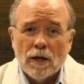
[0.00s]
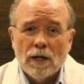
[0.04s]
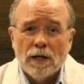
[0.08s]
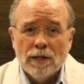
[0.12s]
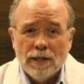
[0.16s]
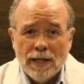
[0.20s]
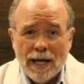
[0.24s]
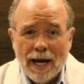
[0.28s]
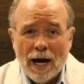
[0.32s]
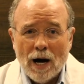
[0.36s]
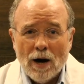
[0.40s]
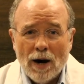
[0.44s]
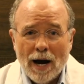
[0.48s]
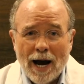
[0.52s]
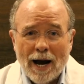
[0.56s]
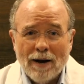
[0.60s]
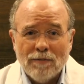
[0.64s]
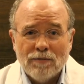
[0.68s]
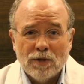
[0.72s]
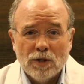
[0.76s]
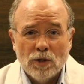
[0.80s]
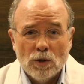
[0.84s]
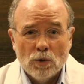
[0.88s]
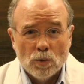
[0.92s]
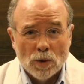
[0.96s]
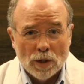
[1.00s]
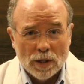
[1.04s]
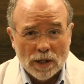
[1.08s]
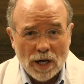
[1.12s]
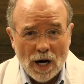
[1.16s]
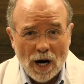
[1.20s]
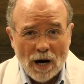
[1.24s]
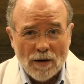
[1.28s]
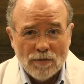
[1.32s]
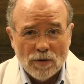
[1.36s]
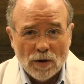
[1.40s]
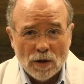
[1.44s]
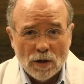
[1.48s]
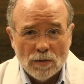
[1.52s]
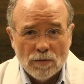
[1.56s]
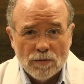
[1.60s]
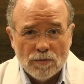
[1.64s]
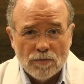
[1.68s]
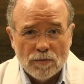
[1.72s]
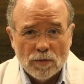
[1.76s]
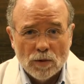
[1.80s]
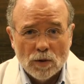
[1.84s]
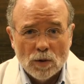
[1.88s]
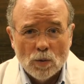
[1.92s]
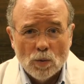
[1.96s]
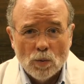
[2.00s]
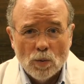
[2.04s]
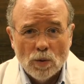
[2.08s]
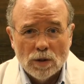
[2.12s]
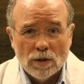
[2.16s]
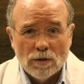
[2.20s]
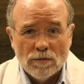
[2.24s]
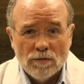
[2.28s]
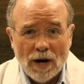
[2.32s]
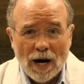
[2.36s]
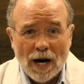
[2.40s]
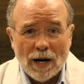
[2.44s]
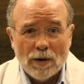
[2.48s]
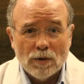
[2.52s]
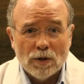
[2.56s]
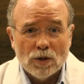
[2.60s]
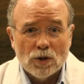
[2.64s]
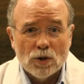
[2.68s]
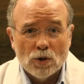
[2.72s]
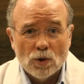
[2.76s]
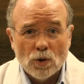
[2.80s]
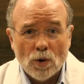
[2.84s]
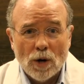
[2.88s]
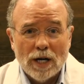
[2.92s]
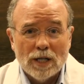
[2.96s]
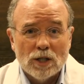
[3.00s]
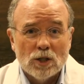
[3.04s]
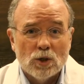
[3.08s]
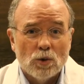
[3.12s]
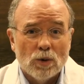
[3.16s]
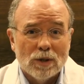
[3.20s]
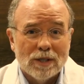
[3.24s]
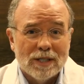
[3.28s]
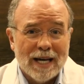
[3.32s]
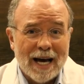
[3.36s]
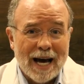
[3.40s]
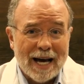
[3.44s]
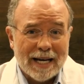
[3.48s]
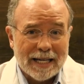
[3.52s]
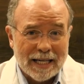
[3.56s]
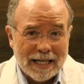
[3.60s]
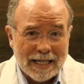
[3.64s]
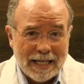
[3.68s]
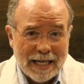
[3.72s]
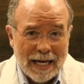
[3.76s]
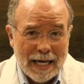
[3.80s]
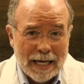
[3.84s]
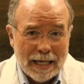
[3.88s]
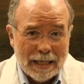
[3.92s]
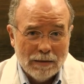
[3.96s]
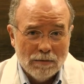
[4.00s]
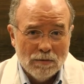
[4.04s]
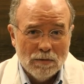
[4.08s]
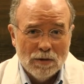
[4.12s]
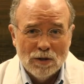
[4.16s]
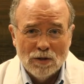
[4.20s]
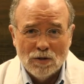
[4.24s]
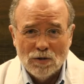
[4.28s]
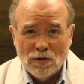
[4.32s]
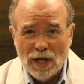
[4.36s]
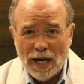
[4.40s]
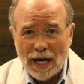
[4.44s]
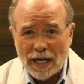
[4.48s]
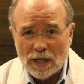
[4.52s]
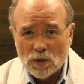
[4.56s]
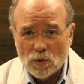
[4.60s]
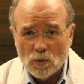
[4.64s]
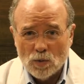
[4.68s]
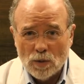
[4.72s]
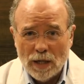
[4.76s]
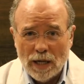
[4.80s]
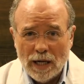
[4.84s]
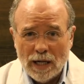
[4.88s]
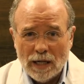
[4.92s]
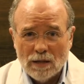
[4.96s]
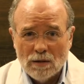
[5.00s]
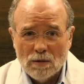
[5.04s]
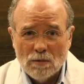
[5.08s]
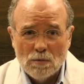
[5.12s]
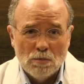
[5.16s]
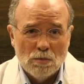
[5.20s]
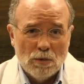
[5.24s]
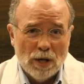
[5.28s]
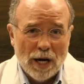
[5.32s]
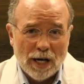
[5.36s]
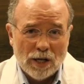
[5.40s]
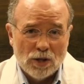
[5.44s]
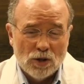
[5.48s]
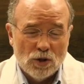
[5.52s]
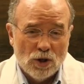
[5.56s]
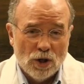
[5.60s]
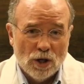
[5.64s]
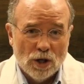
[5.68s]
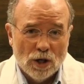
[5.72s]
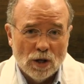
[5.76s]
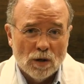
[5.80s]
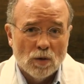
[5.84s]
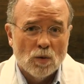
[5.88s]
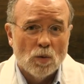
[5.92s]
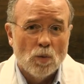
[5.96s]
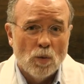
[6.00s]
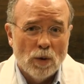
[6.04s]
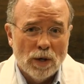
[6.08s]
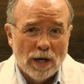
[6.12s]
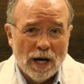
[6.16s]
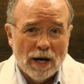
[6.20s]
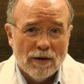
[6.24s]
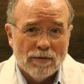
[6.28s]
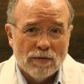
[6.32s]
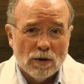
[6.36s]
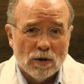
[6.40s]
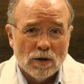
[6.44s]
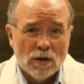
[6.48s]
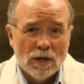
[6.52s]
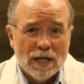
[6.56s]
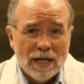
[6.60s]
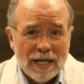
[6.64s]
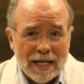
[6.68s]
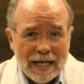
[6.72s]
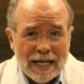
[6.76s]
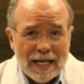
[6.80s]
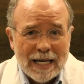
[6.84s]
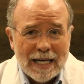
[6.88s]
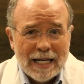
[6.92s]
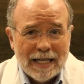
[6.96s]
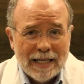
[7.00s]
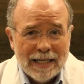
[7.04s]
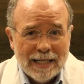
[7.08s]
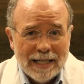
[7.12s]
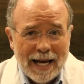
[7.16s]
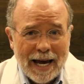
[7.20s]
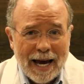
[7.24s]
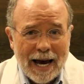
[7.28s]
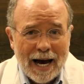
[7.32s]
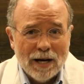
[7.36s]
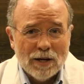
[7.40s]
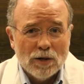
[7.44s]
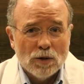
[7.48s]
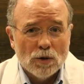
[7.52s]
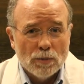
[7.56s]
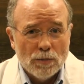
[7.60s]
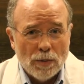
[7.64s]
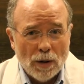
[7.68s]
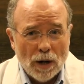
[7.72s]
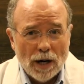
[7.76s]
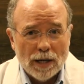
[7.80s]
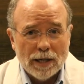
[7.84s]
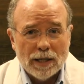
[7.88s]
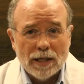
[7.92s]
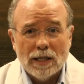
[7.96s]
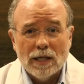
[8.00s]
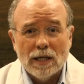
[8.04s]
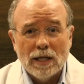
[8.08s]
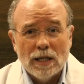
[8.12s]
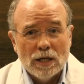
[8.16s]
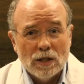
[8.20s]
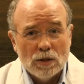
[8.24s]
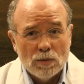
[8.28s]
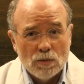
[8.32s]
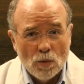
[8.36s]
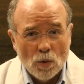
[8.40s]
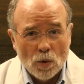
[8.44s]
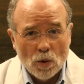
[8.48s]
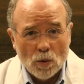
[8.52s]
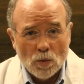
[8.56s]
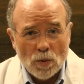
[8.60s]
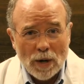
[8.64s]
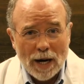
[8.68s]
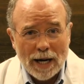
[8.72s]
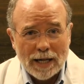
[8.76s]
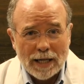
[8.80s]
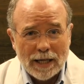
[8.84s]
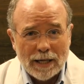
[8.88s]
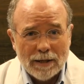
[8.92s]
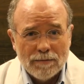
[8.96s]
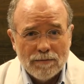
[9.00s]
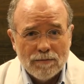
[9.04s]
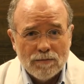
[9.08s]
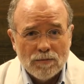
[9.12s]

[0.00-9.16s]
Now, after you recover, when the virus tries to attack again, next week, next year, whenever, now your body is more ready.